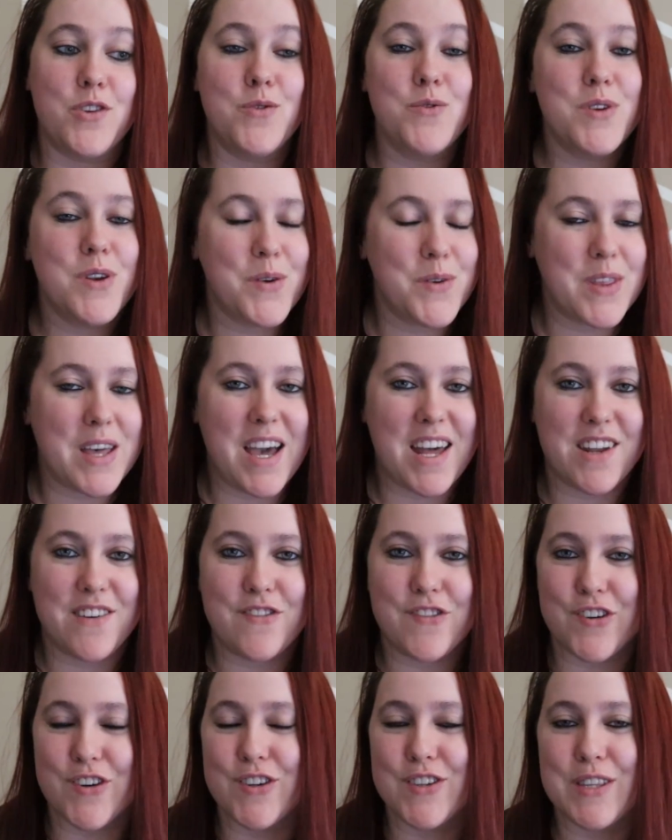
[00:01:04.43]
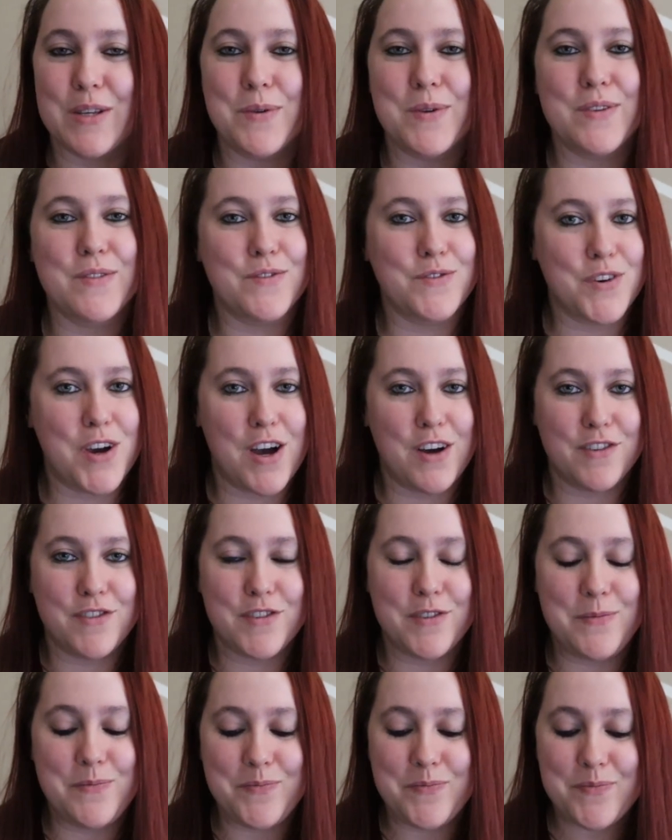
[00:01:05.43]
you know that at first it was
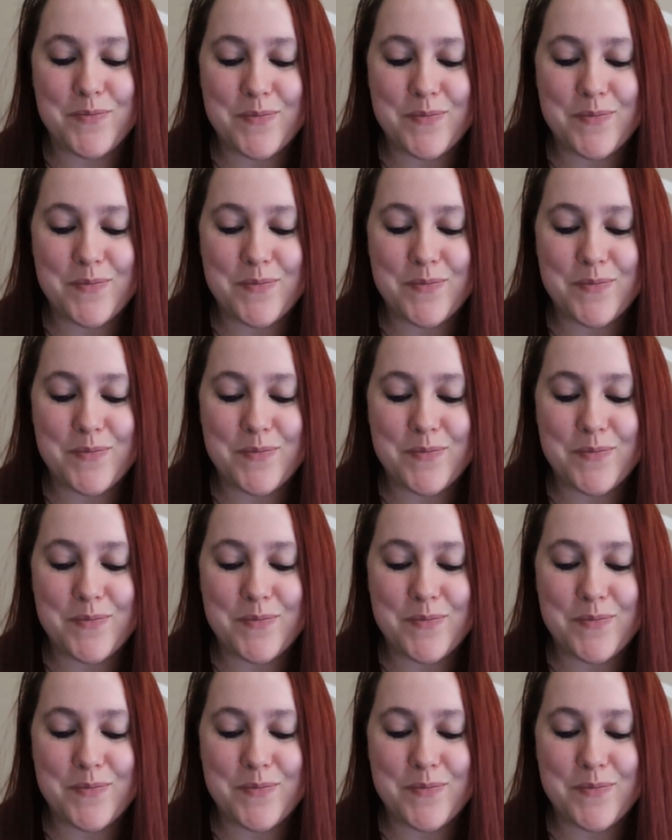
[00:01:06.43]
rough.